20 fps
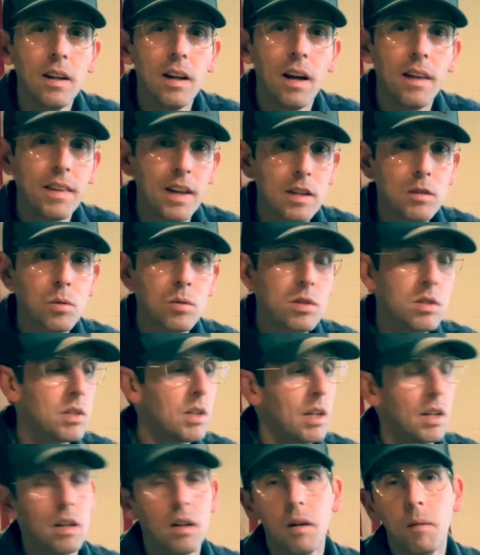And that's what you
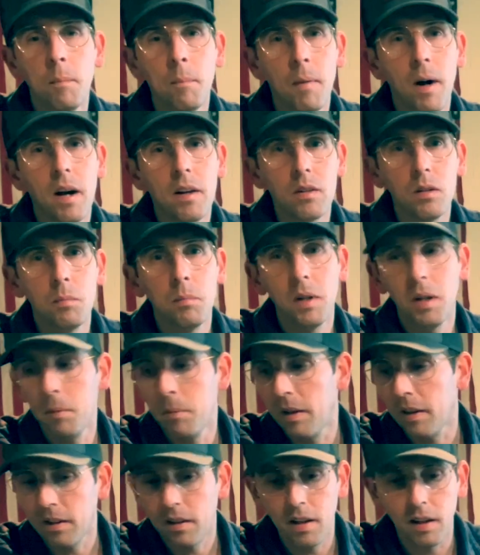need, a modern
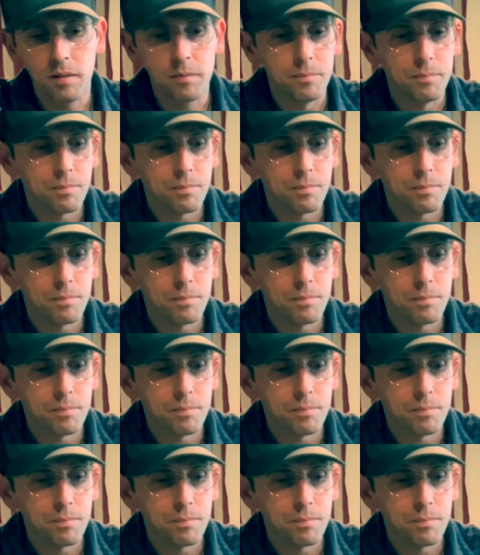Minuteman kit.